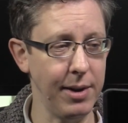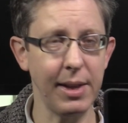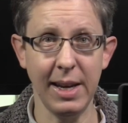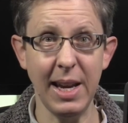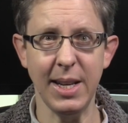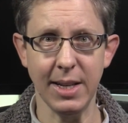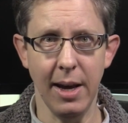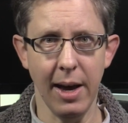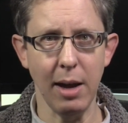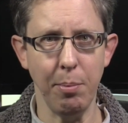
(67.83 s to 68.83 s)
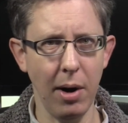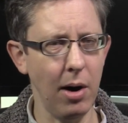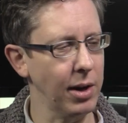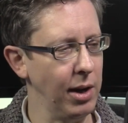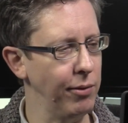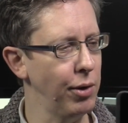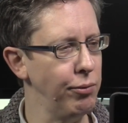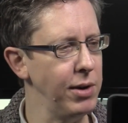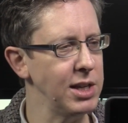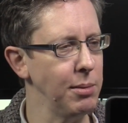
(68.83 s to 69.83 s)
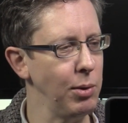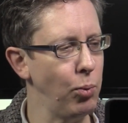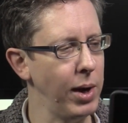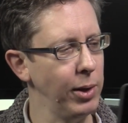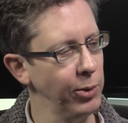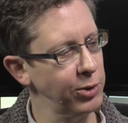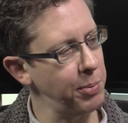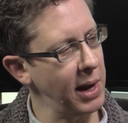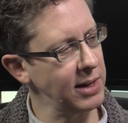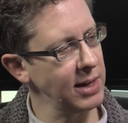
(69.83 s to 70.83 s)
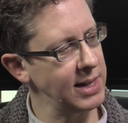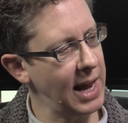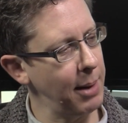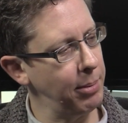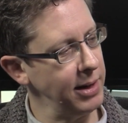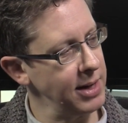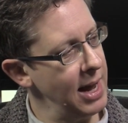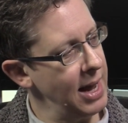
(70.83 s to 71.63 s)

Now that is a bargain for a reasonably well-spec'd tablet.